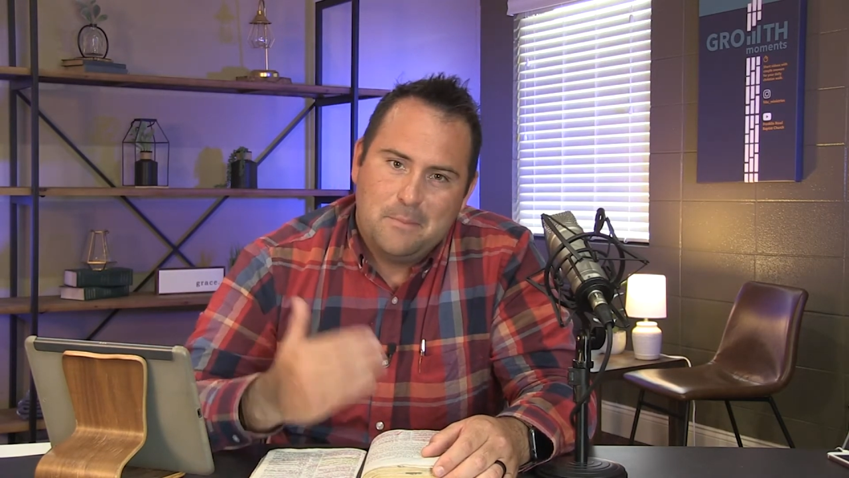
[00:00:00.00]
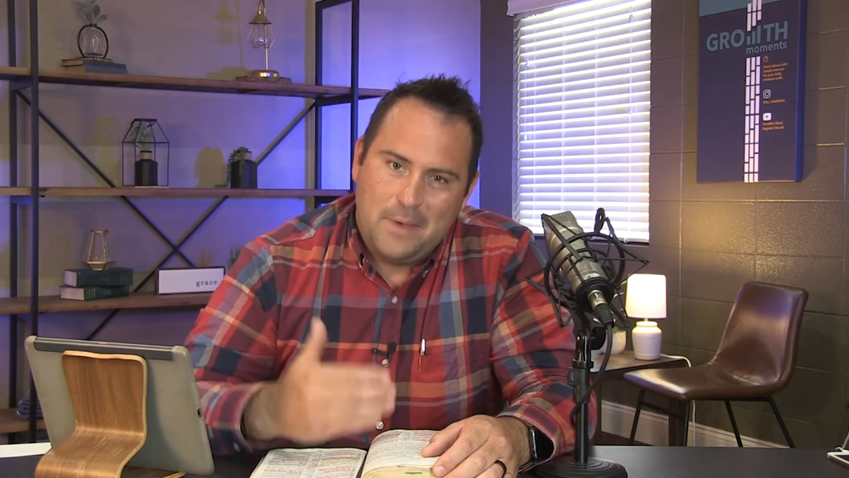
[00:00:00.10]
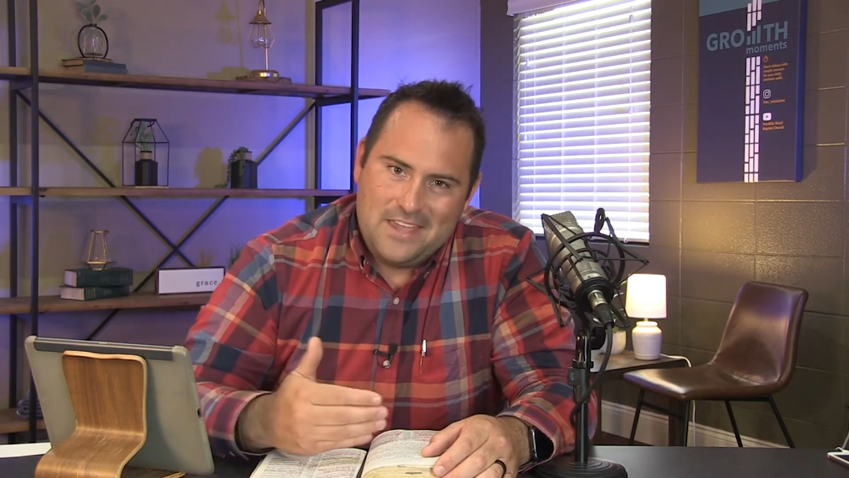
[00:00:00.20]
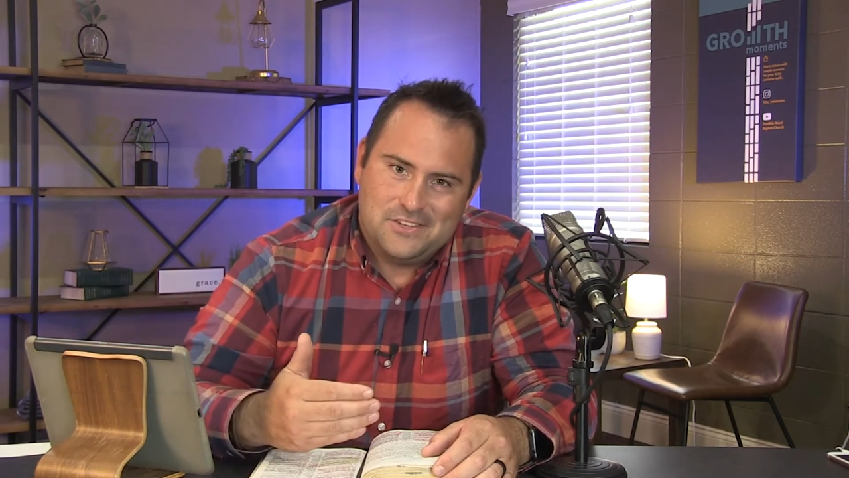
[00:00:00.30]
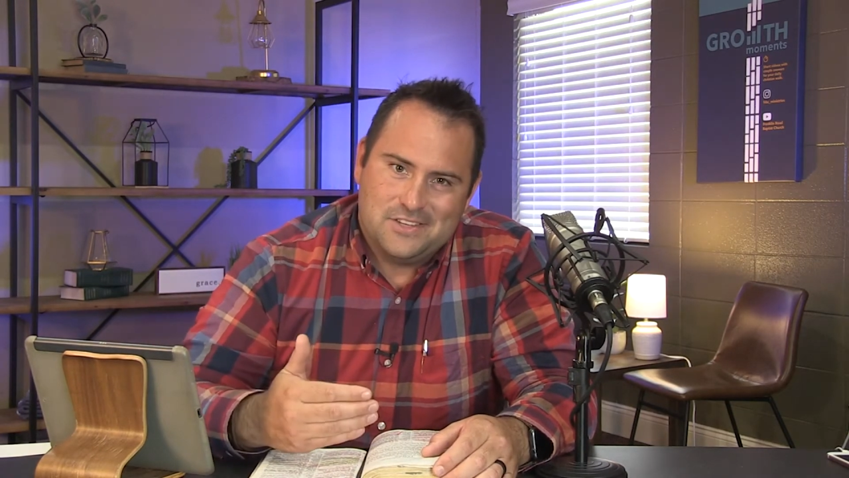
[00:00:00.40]

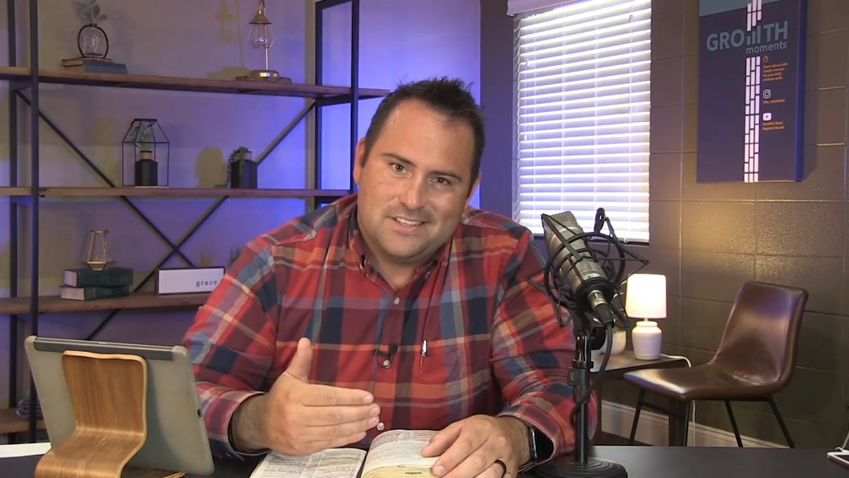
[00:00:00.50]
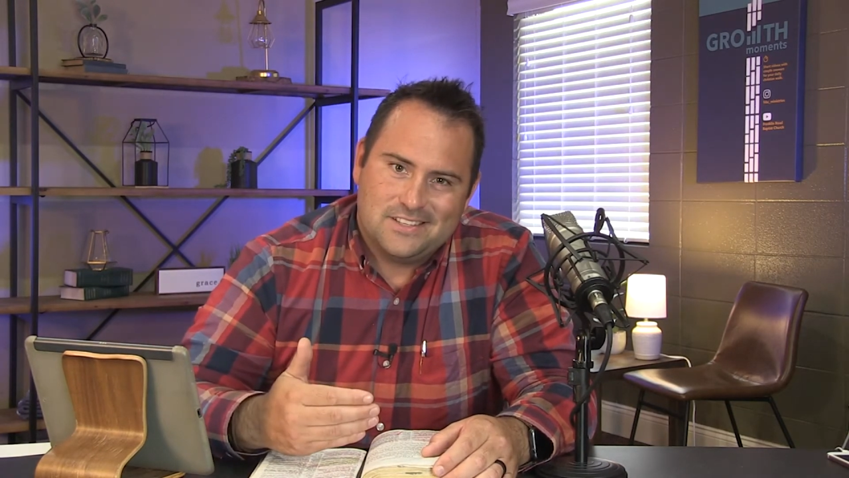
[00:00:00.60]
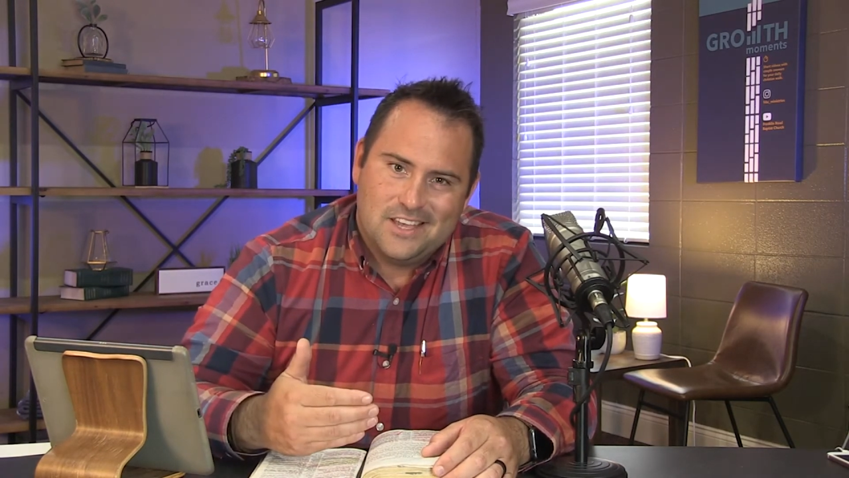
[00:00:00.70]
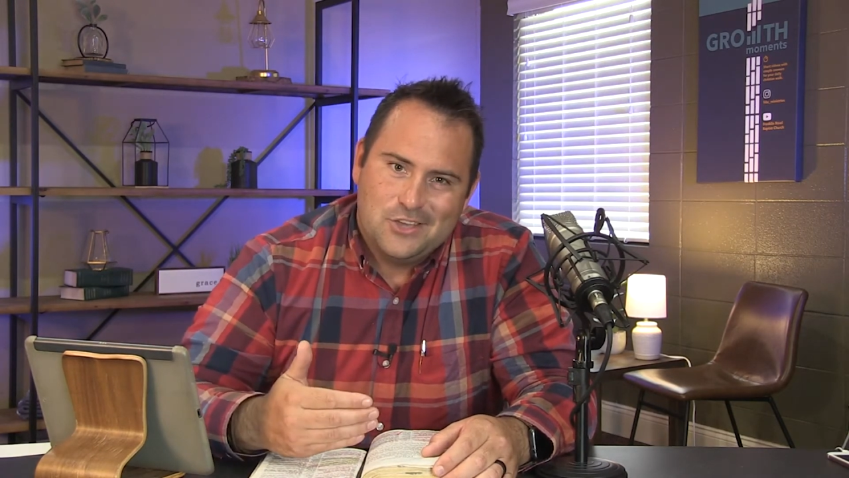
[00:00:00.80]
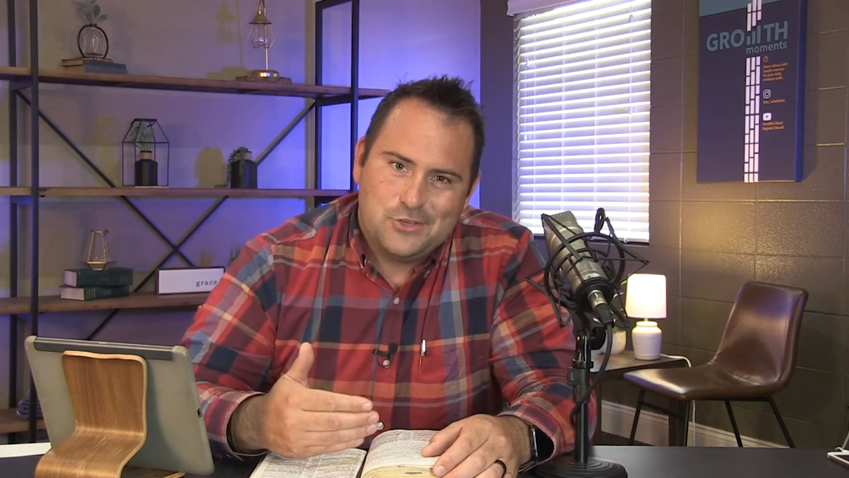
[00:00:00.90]

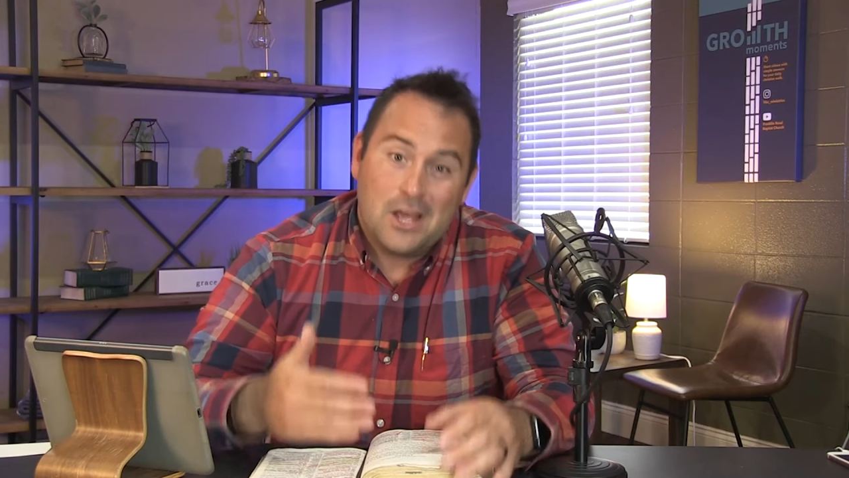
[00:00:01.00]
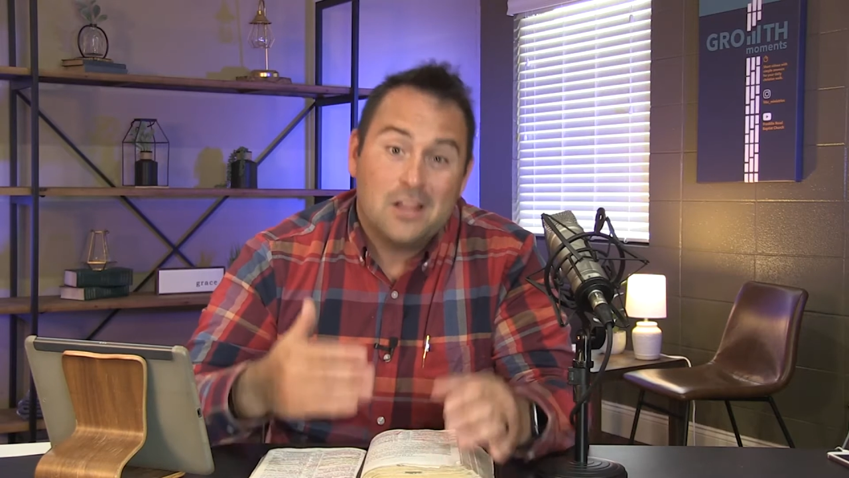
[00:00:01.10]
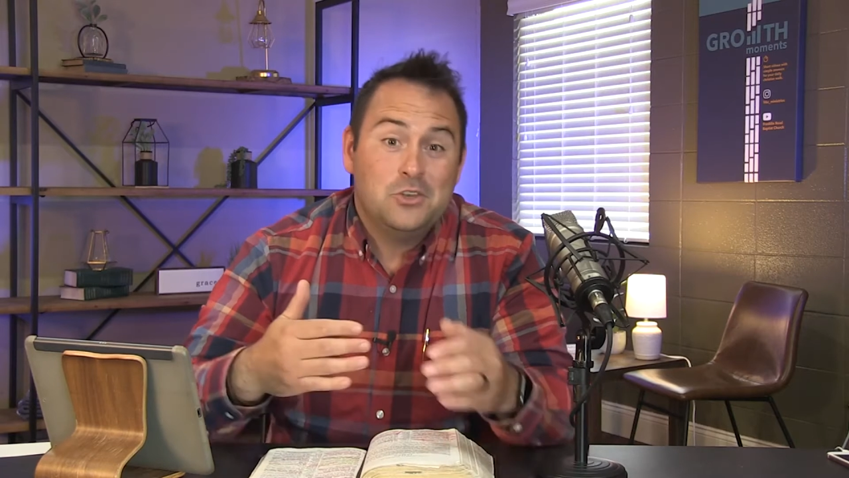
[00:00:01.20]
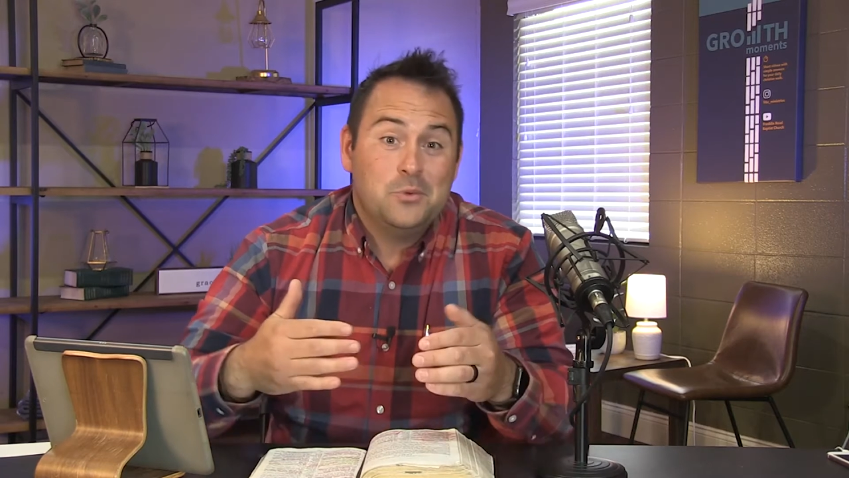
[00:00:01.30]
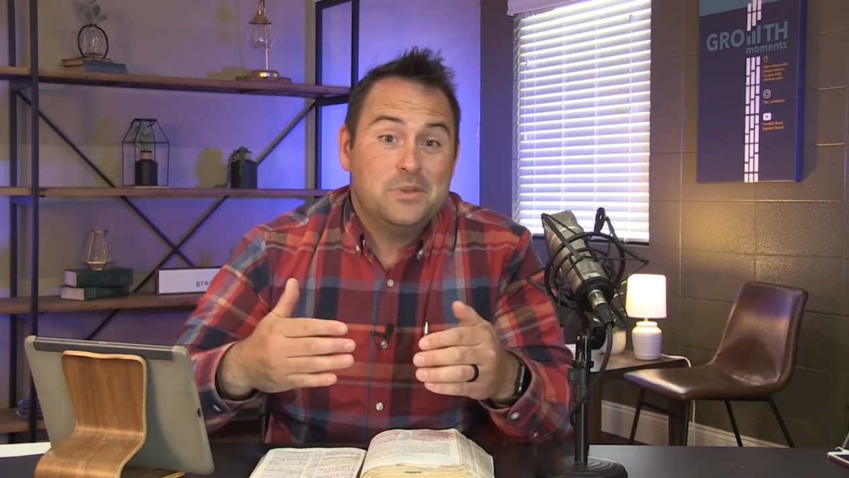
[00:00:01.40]
patience." So not
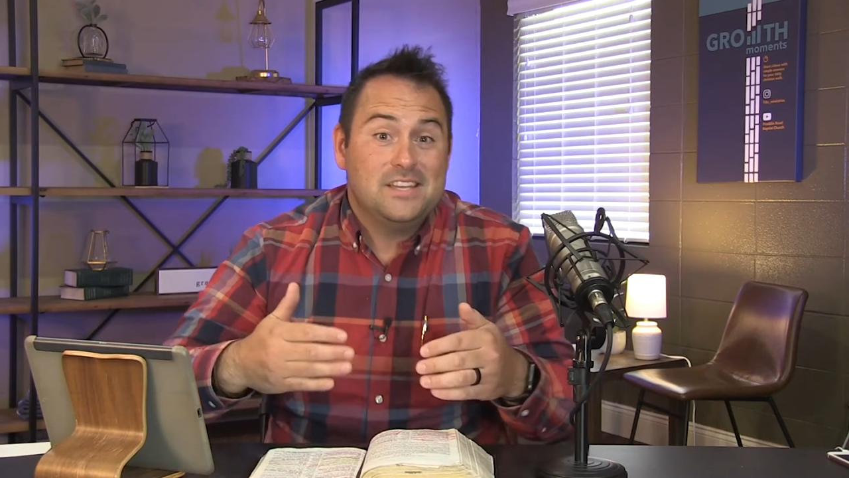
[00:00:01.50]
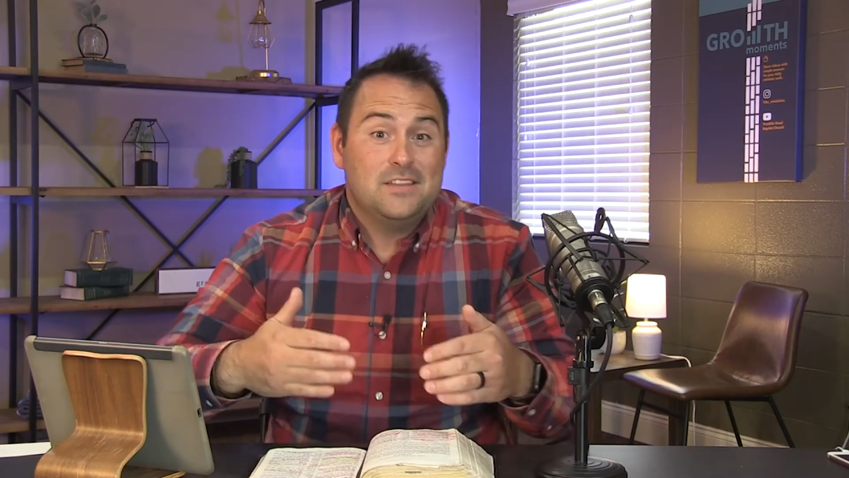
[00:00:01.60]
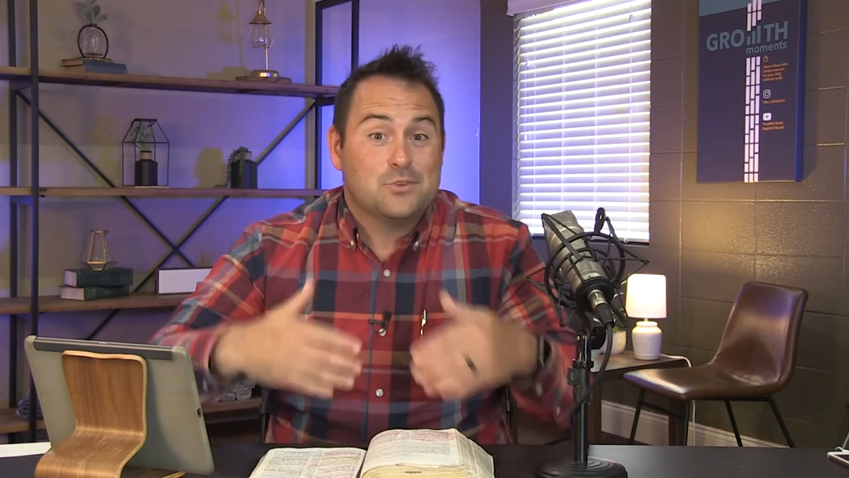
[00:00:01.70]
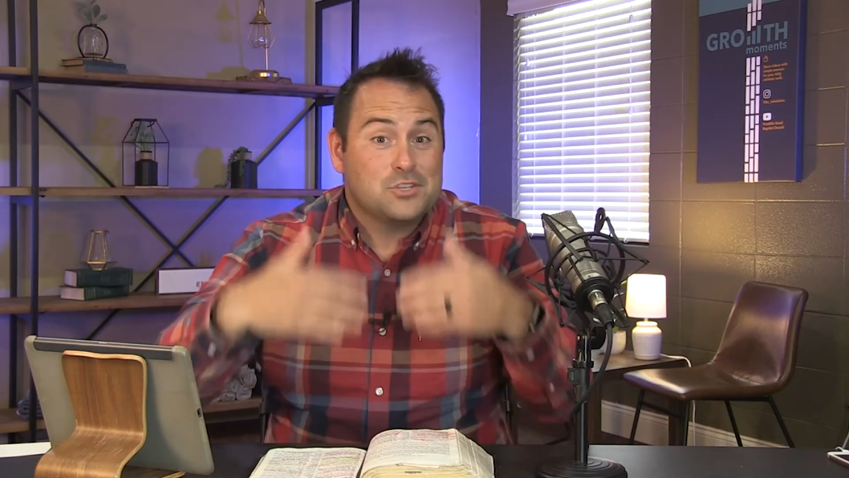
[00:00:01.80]
only do we see the